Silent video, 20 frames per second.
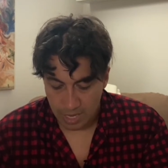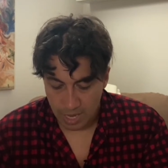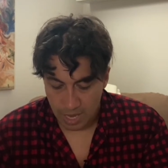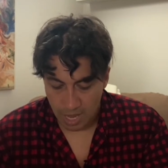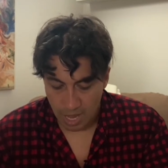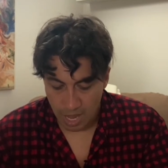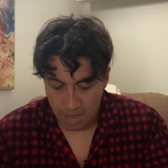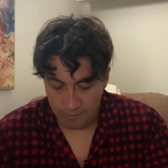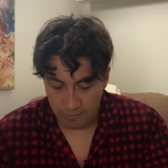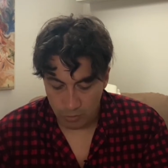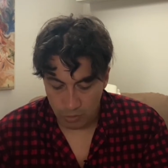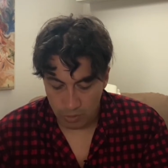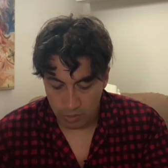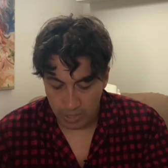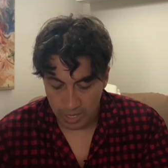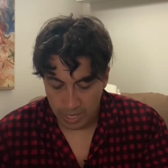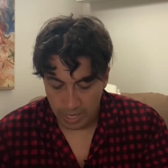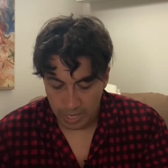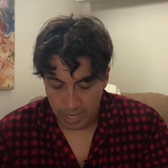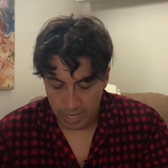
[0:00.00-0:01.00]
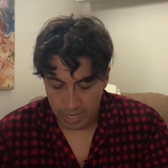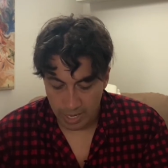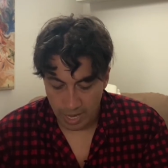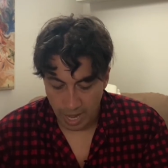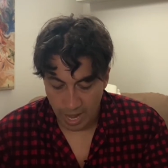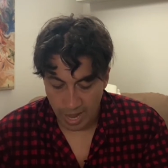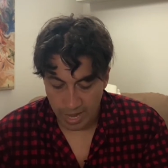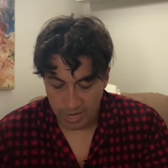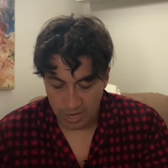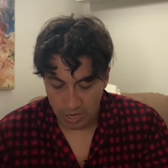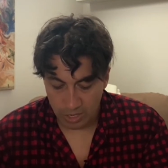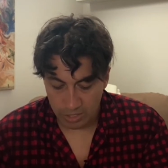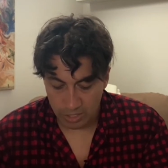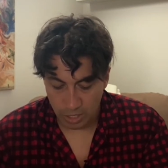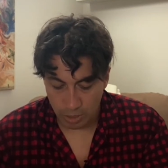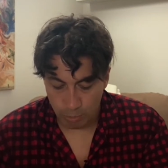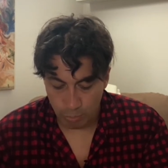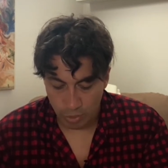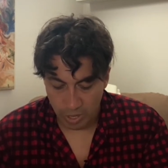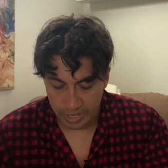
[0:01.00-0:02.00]
Ever and anon a
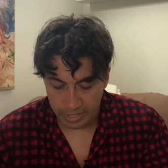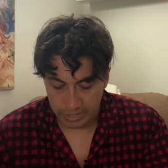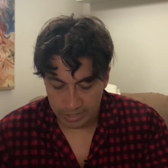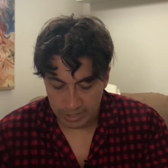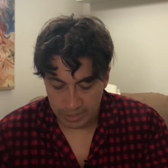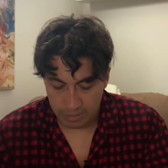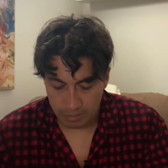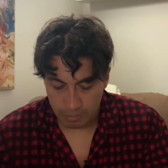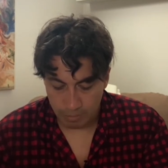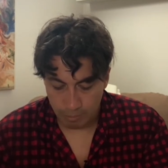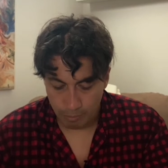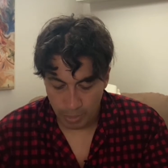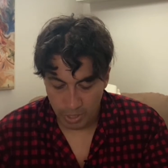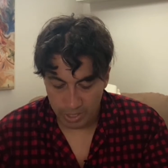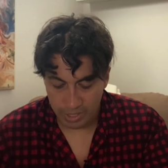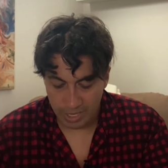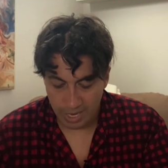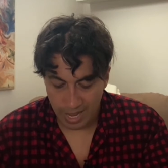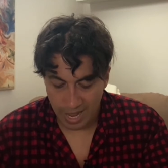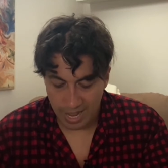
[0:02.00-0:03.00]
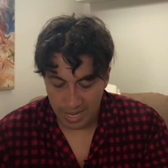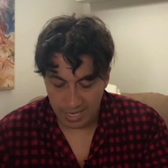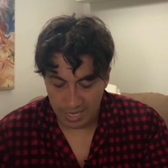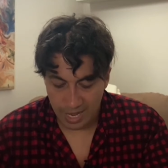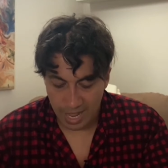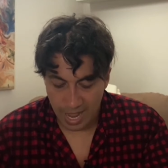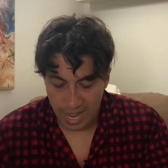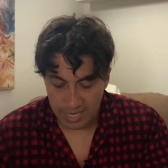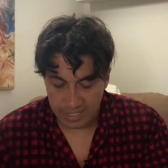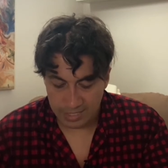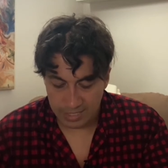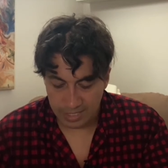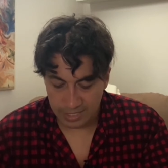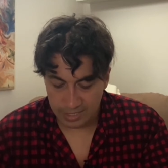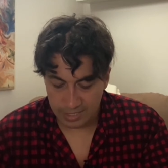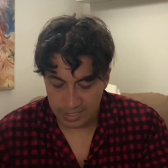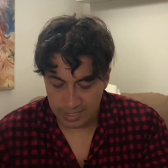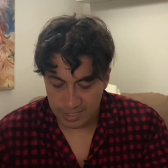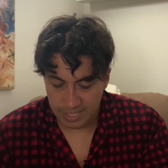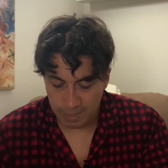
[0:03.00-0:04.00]
bright, but at last
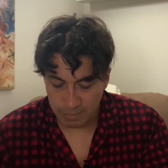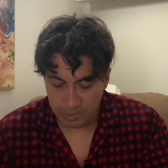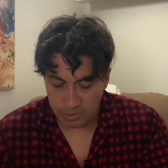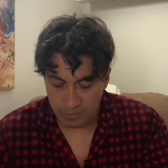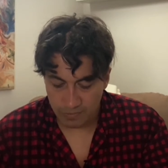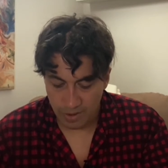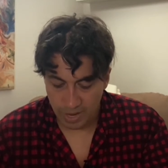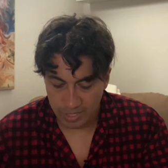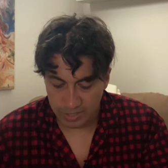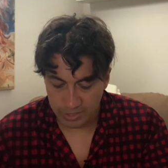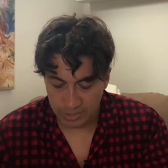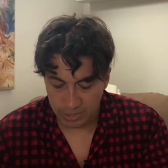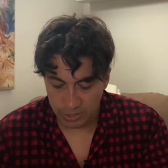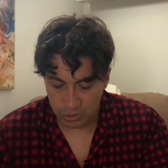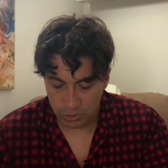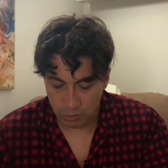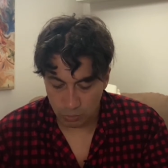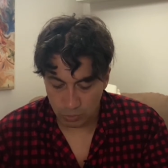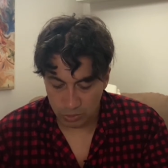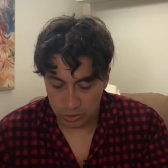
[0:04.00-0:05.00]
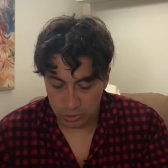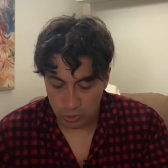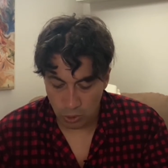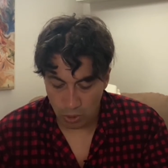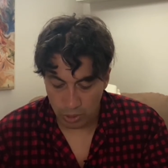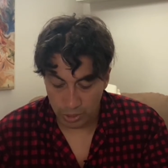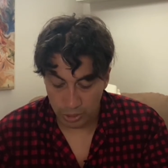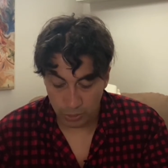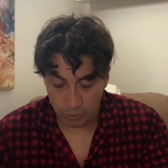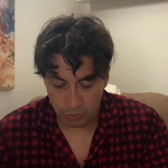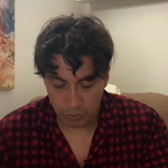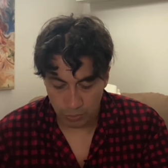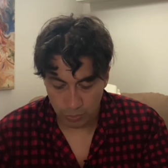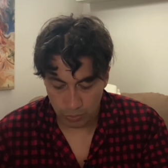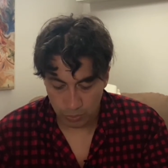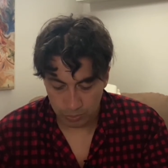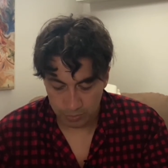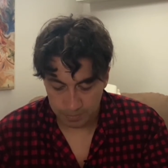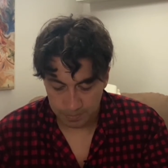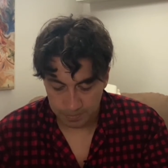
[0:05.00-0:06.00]
deceptive idea would dart you
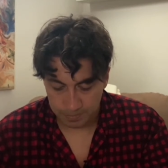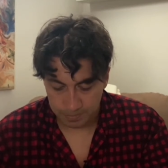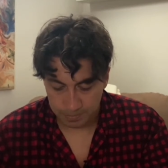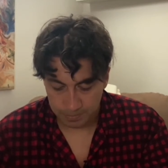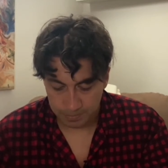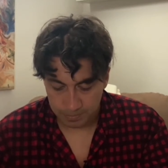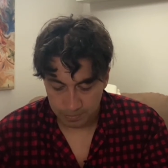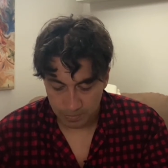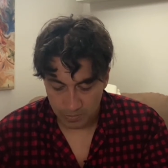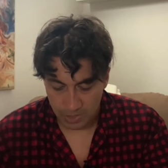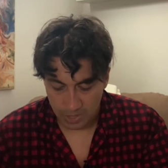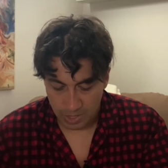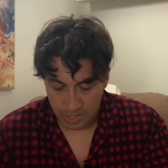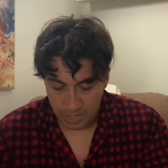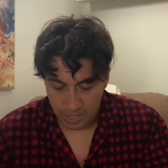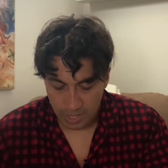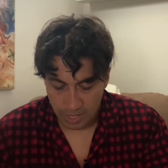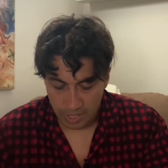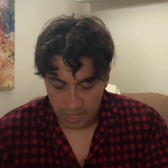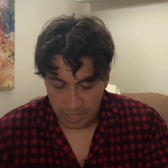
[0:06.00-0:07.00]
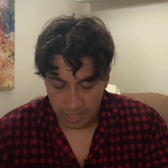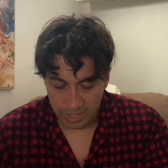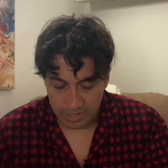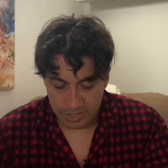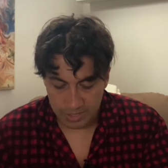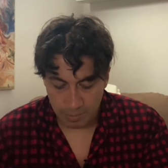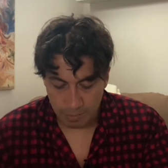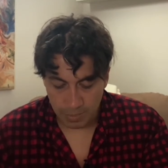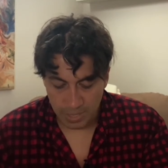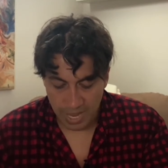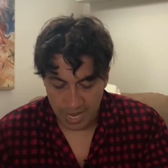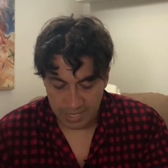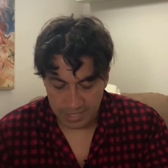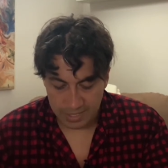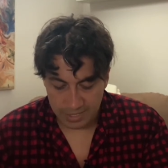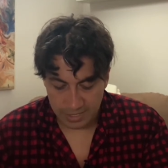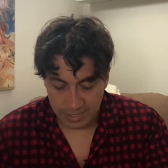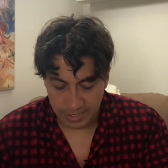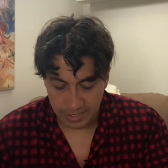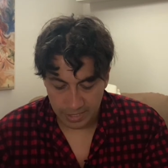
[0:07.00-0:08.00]
through. It's the Black
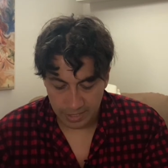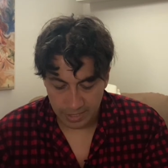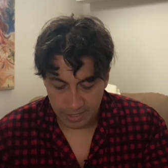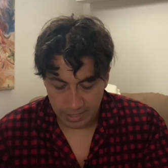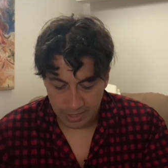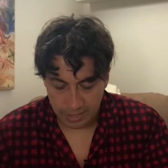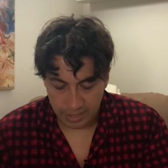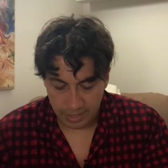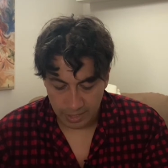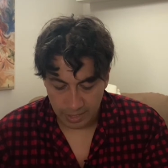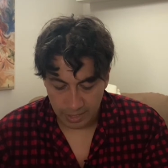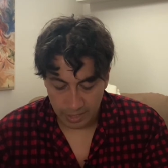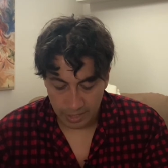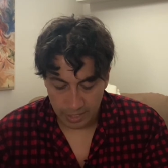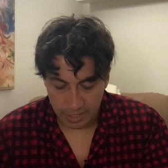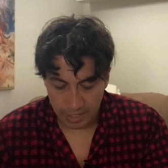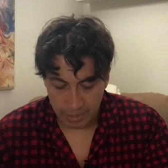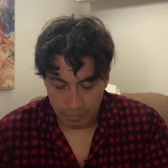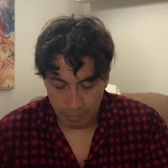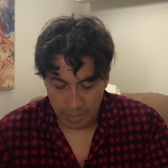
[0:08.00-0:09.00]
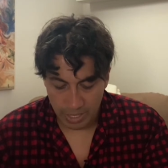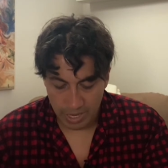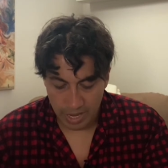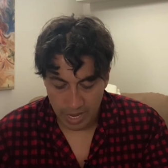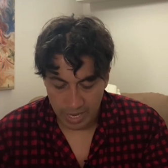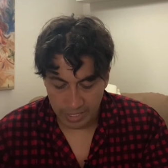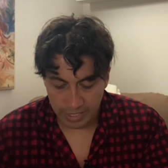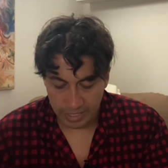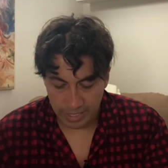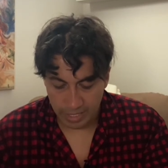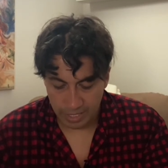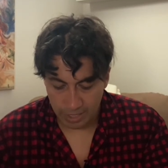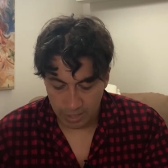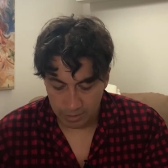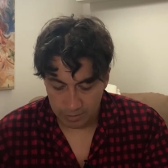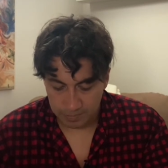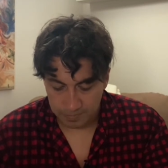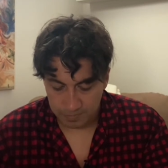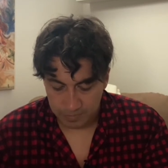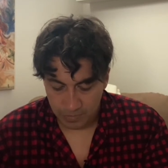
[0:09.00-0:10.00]
Sea in a midnight
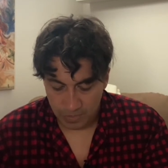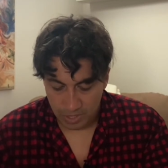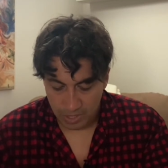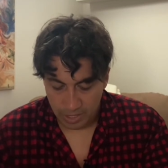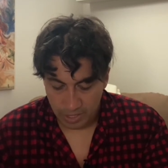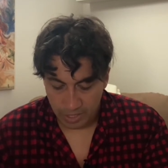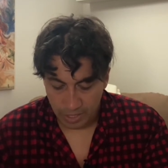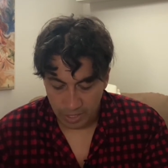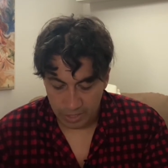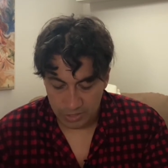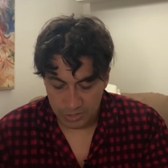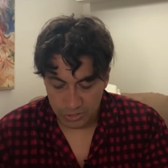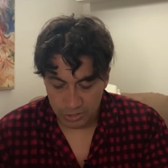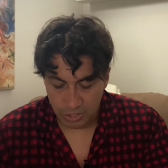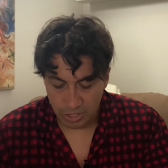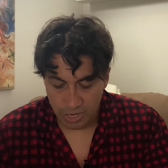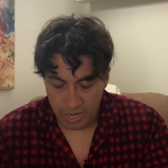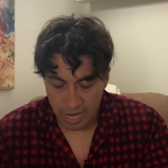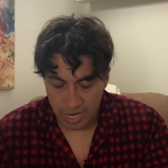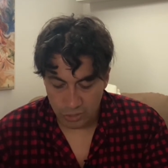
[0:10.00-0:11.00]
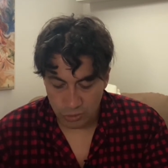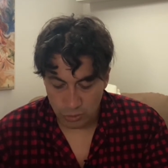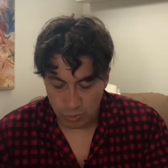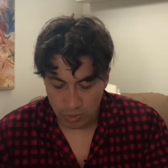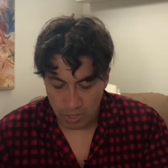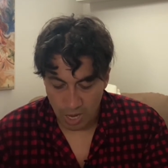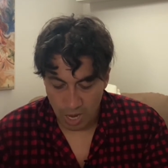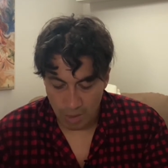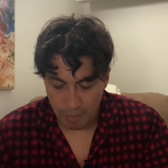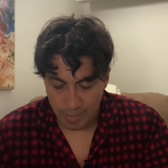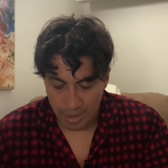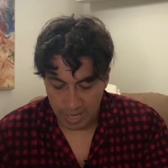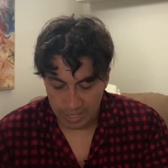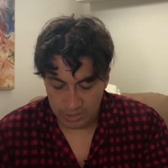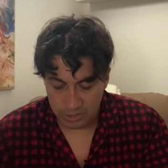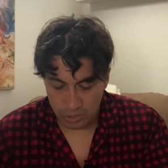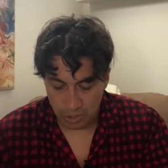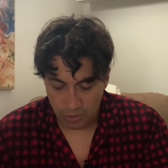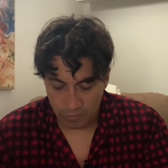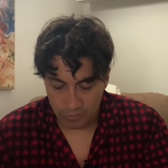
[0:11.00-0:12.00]
gale. It's the unnatural combat
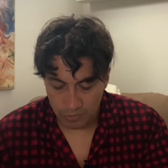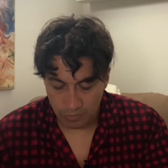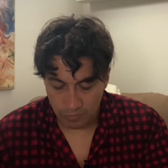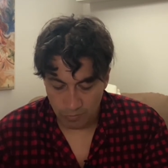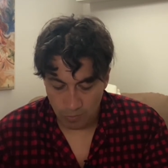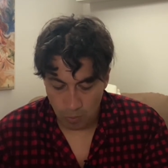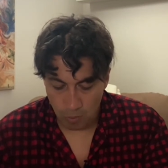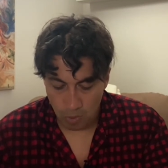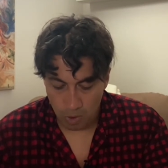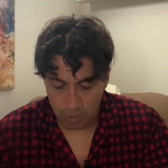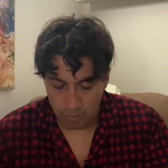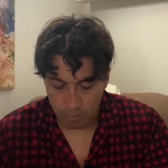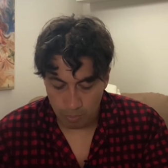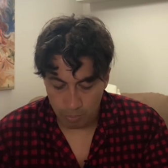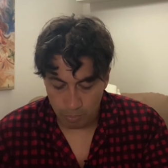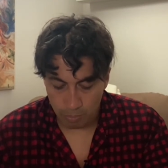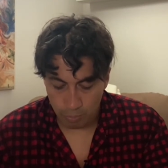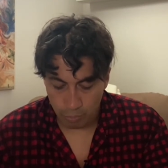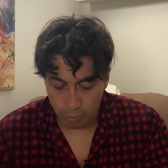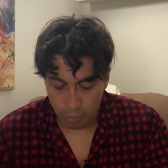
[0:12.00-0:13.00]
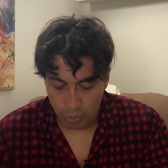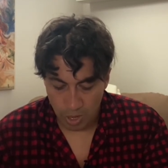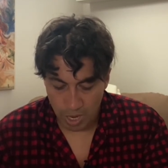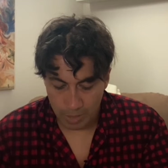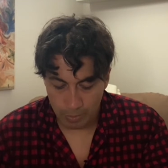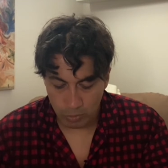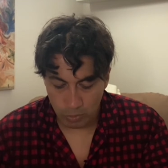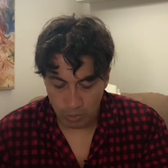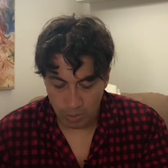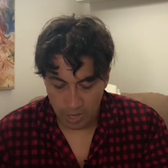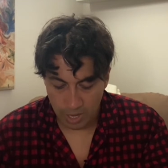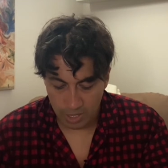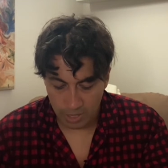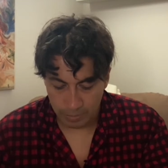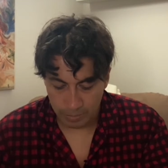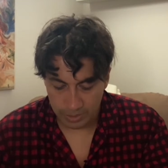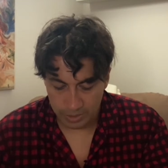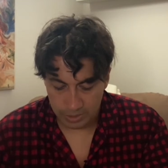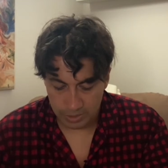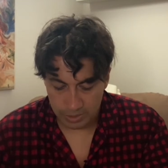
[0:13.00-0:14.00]
of the four primal
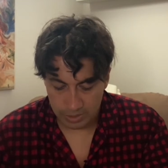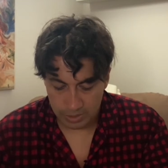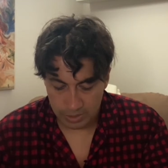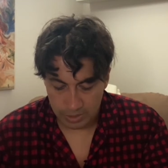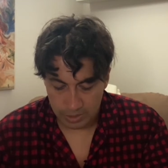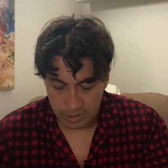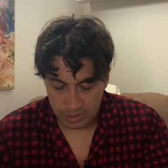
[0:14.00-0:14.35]
elements.